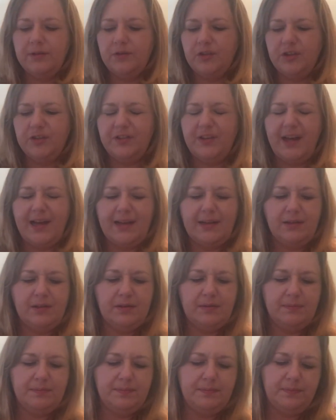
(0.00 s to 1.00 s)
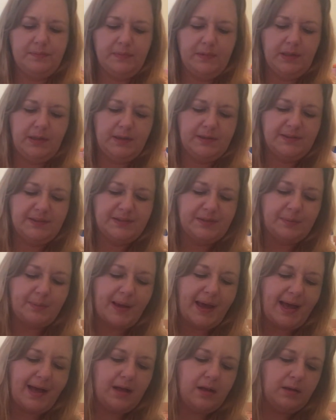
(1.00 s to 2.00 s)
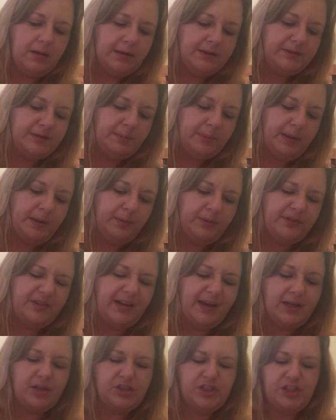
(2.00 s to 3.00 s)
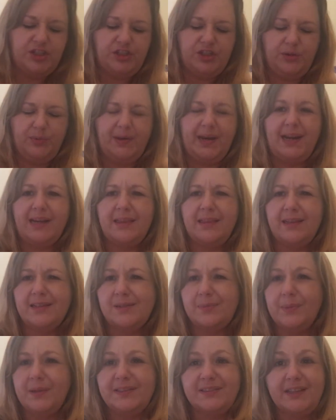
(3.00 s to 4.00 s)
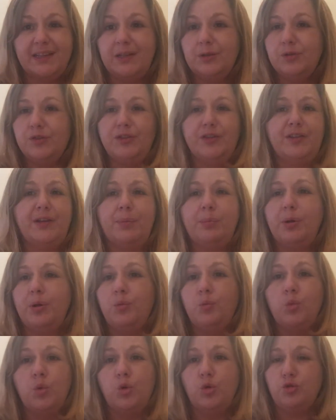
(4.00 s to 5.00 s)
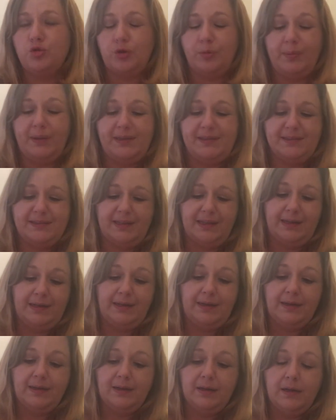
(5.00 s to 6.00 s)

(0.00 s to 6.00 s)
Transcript: of just had a smell as opposed to actually doing anything to my skin. It's just like putting water on my skin.